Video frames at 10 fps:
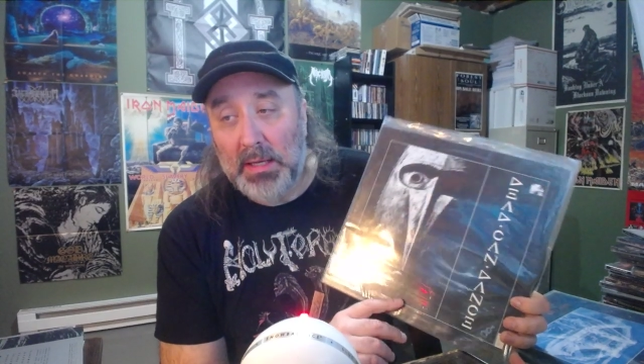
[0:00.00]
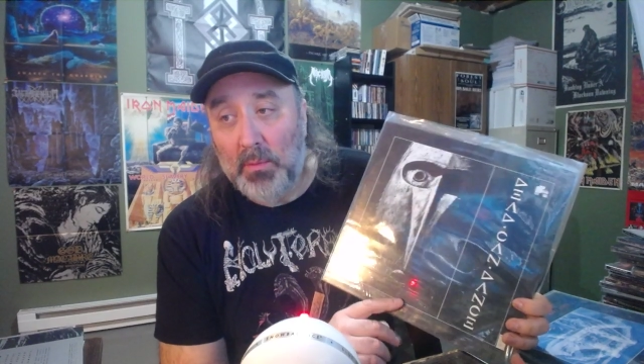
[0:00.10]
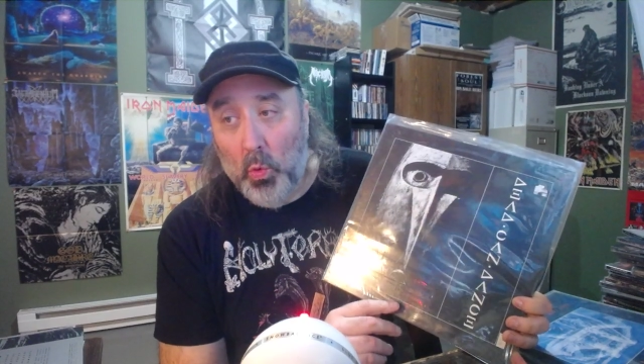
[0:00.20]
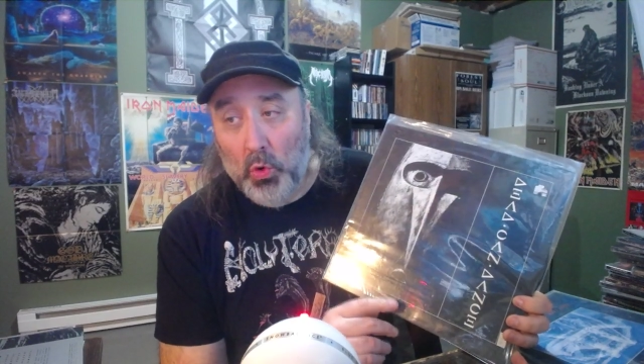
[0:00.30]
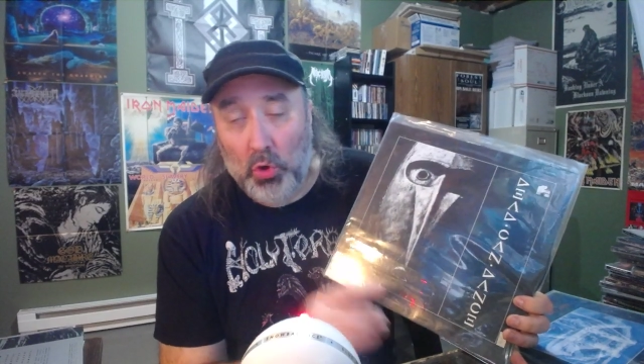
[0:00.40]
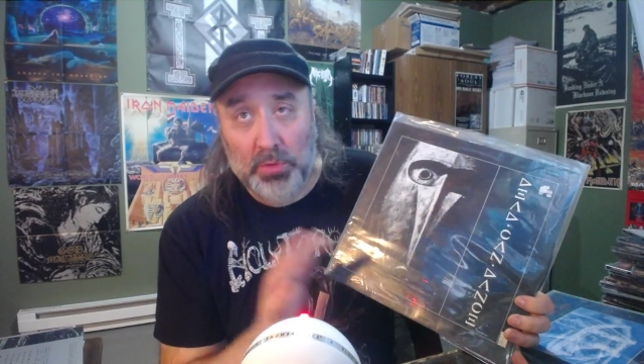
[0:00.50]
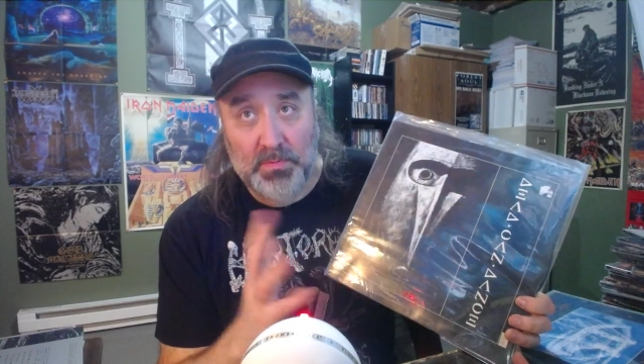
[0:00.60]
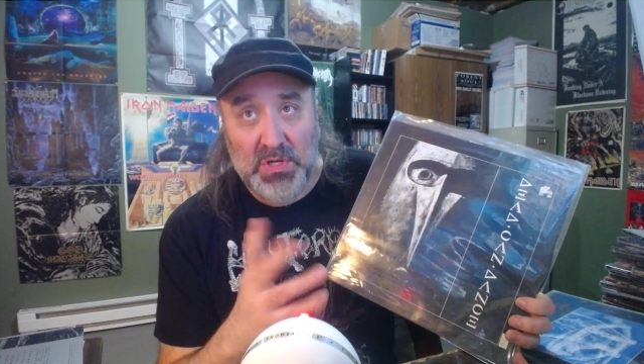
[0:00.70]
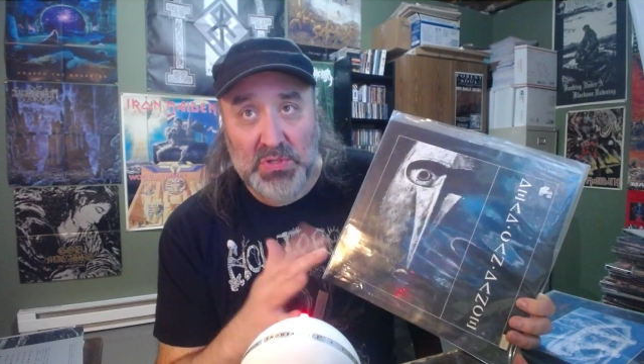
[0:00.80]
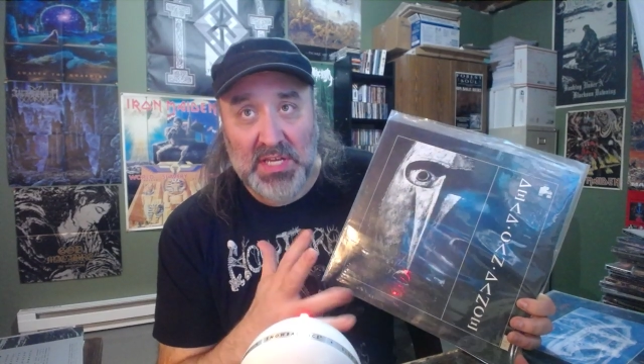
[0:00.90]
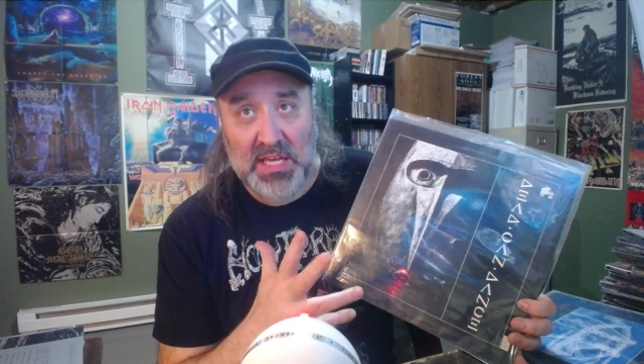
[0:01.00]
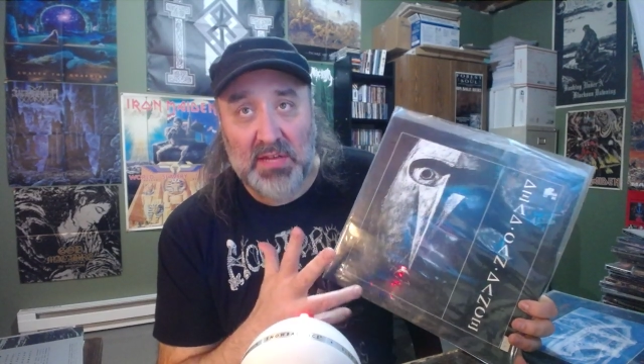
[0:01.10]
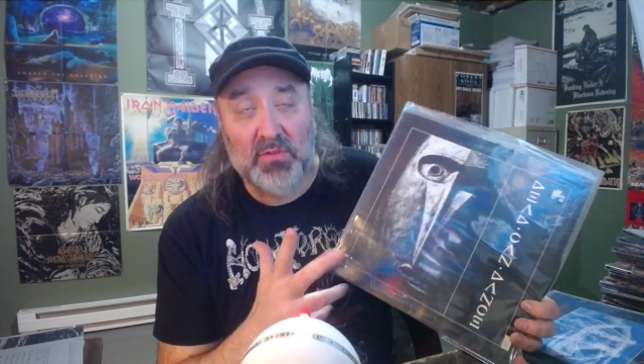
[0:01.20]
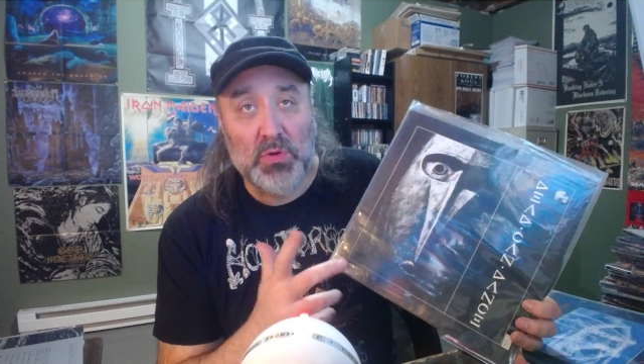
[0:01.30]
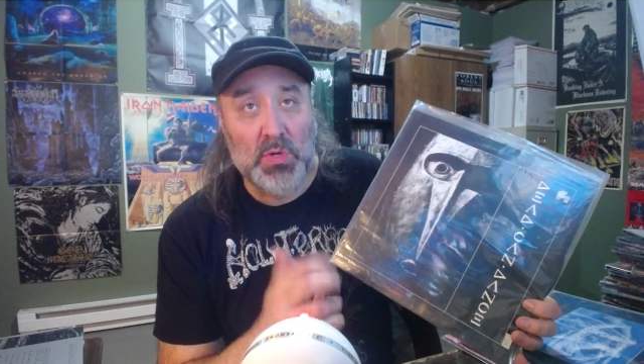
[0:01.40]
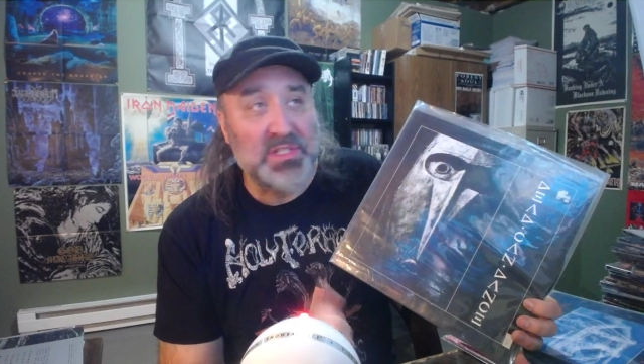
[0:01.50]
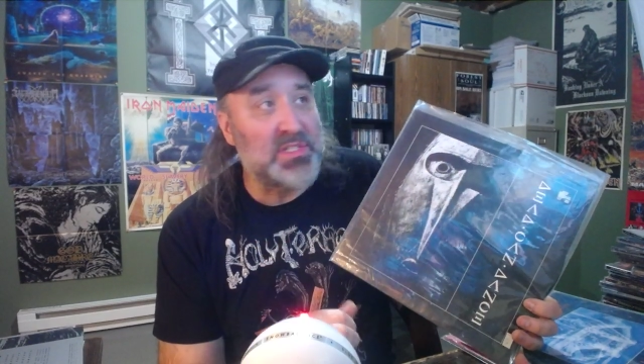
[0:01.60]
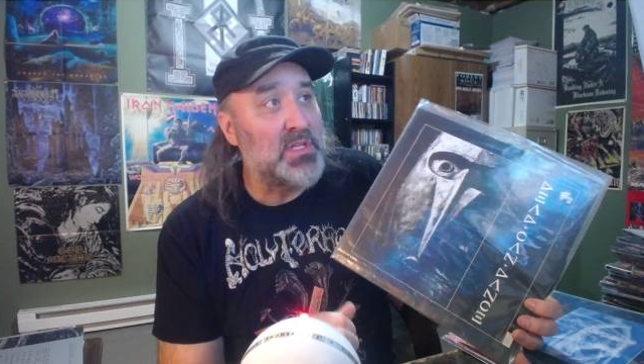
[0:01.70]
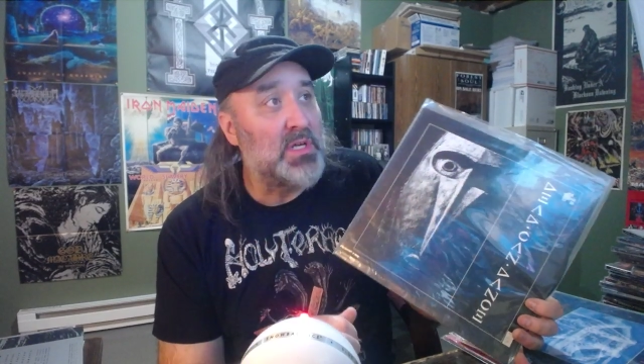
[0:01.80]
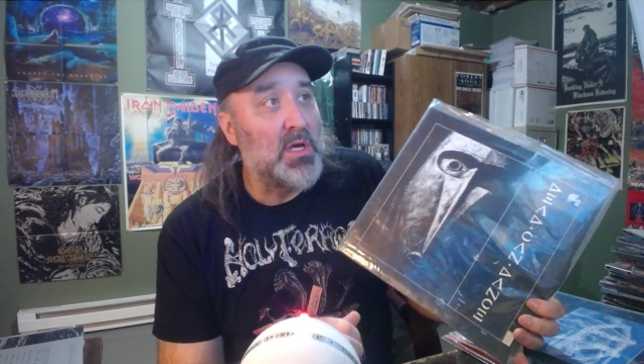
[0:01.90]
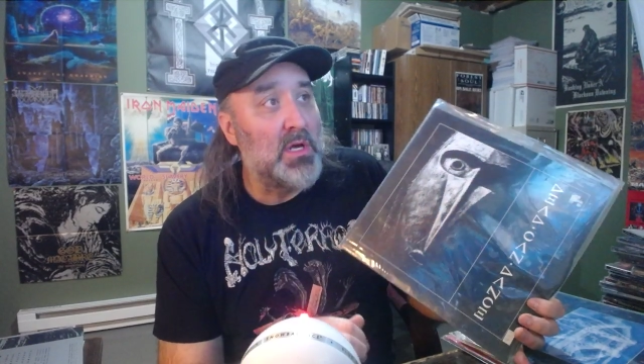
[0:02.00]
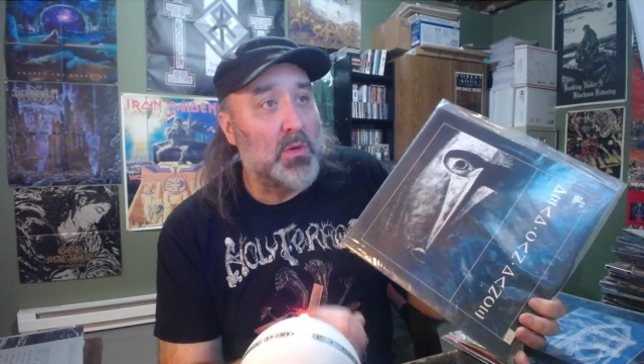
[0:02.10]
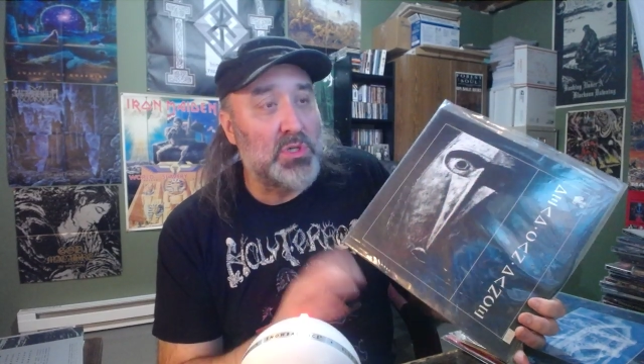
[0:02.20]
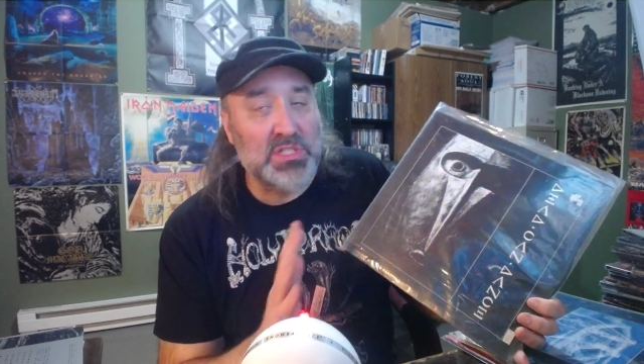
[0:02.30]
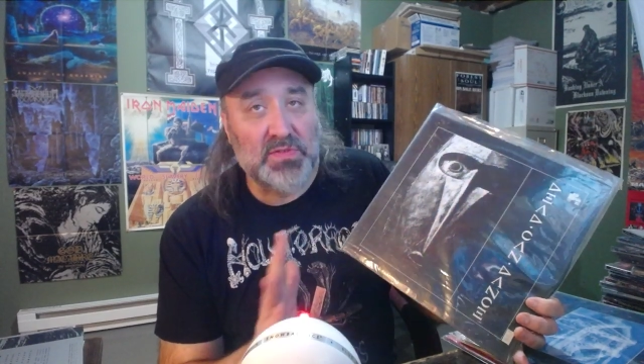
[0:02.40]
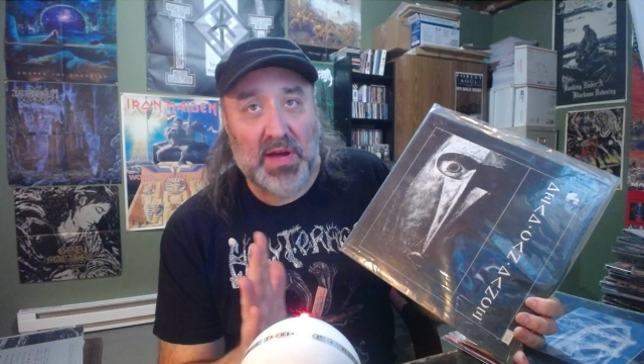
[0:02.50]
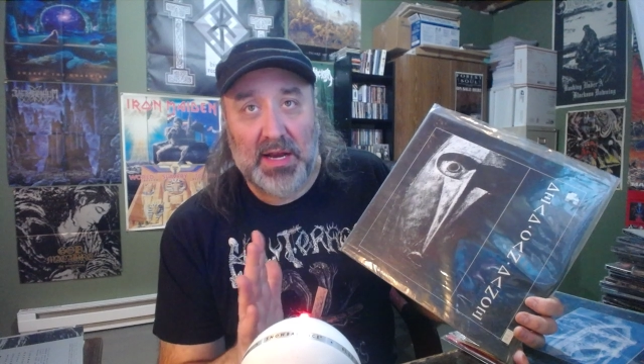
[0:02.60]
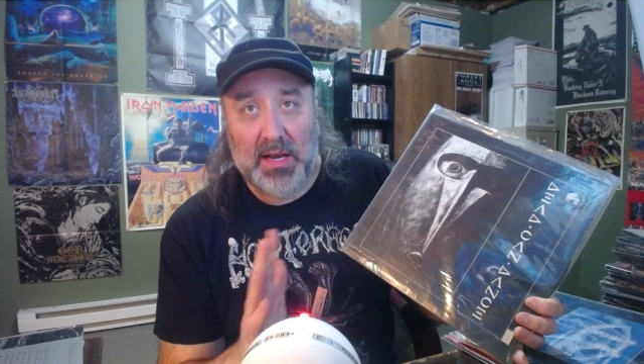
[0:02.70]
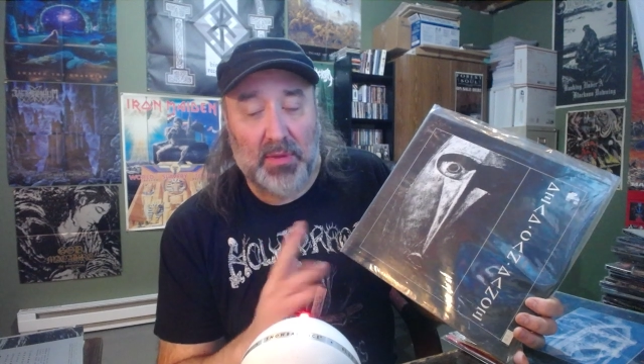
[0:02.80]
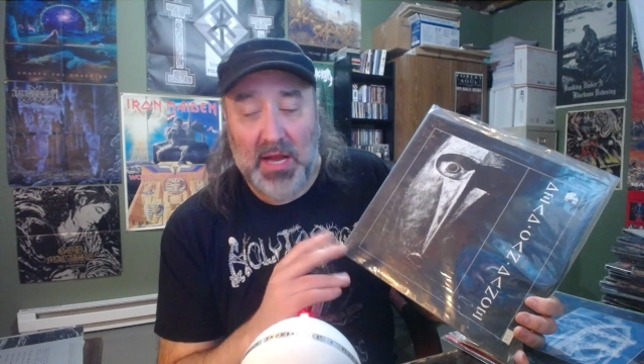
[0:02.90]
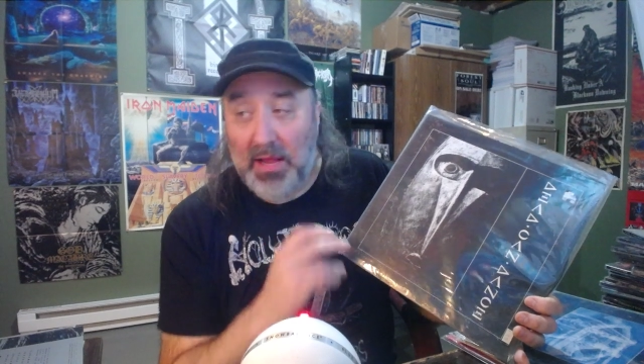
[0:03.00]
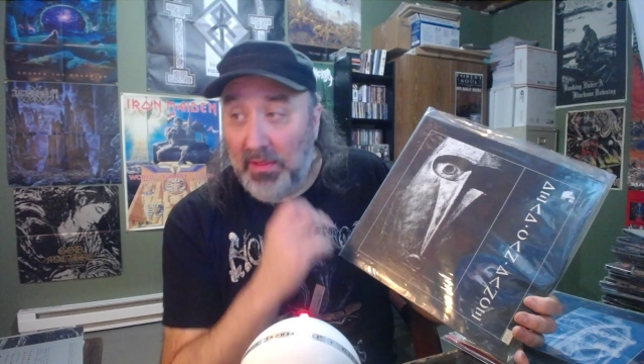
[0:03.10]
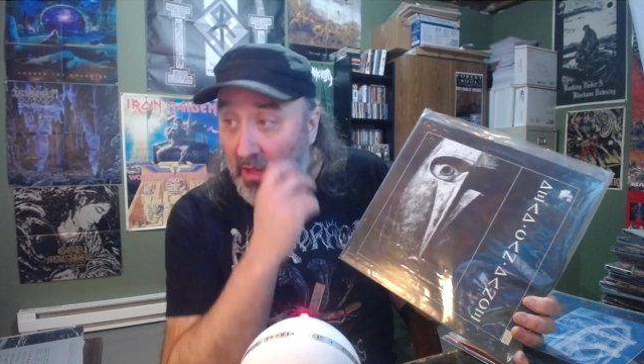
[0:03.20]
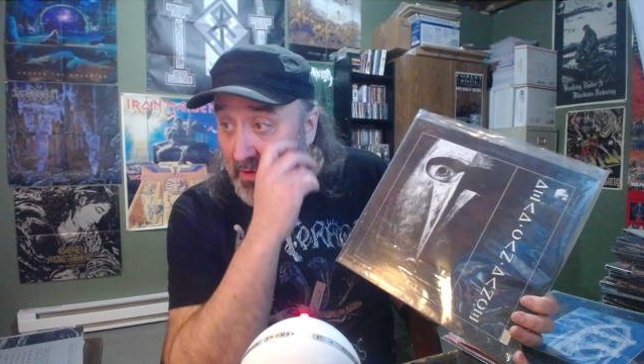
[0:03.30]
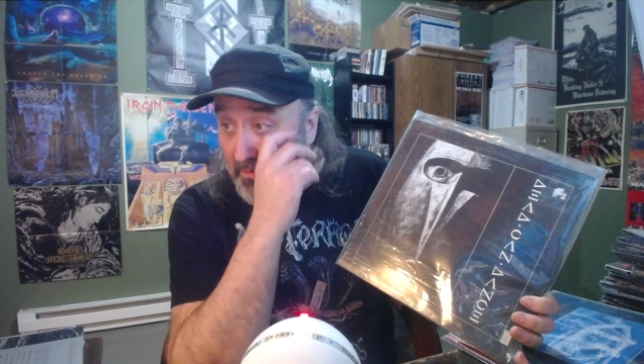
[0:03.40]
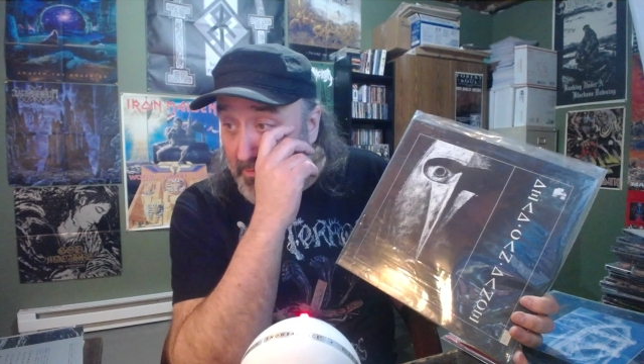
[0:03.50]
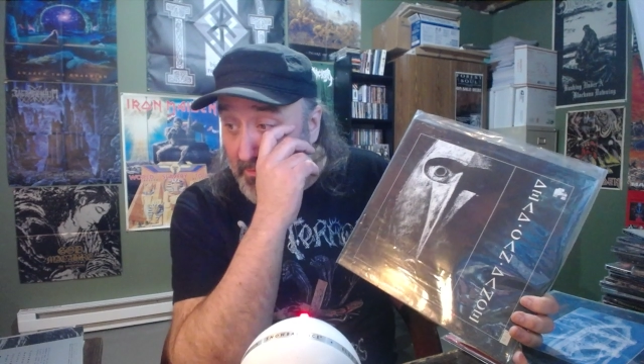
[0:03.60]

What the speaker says: world music influenced, which is fine. I mean, I love,